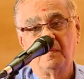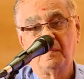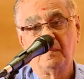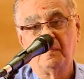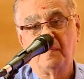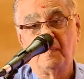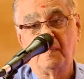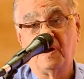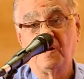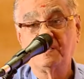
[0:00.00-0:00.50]

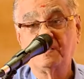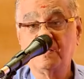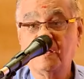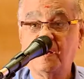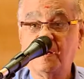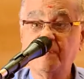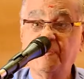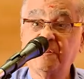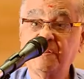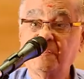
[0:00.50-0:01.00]

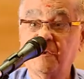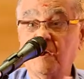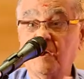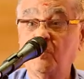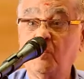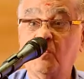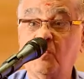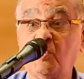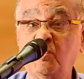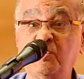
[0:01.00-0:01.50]
Mata,
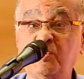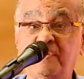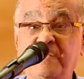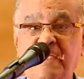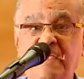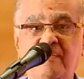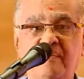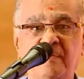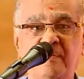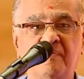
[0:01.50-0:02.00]
Pita, Guru,
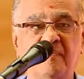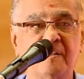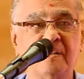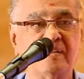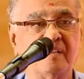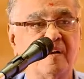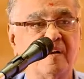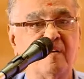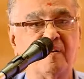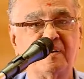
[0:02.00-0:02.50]
Devam,
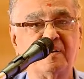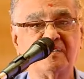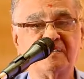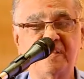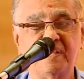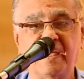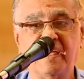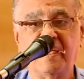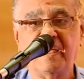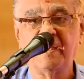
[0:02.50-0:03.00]
and the God
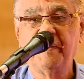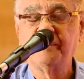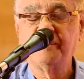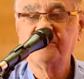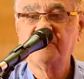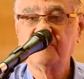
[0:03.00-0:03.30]
say,